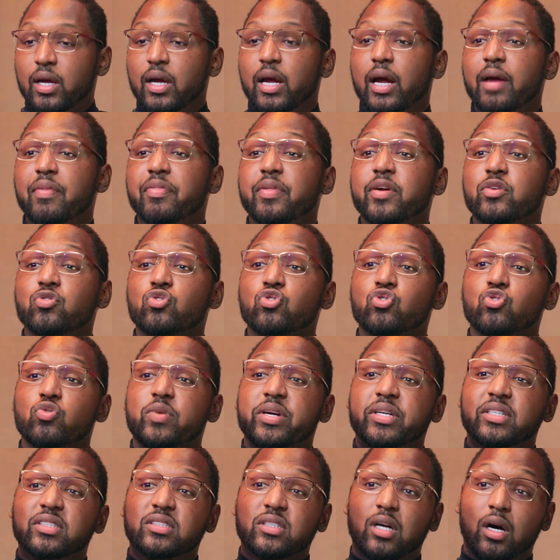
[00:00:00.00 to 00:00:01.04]
and then
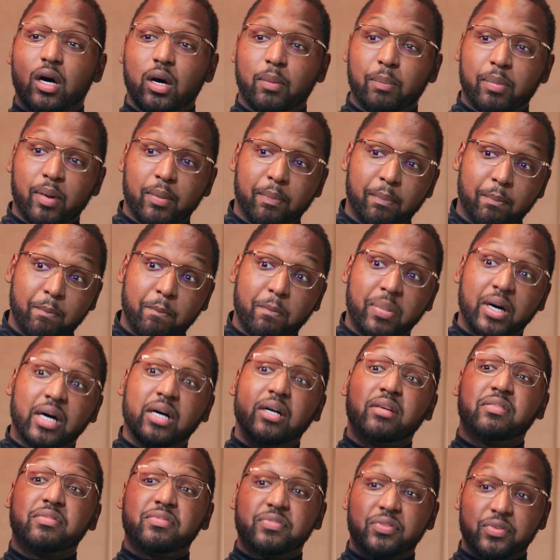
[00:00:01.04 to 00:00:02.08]
trades up
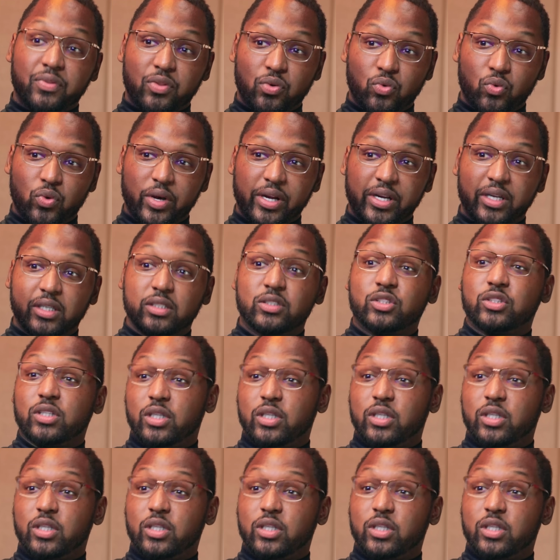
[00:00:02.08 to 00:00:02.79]
above the range,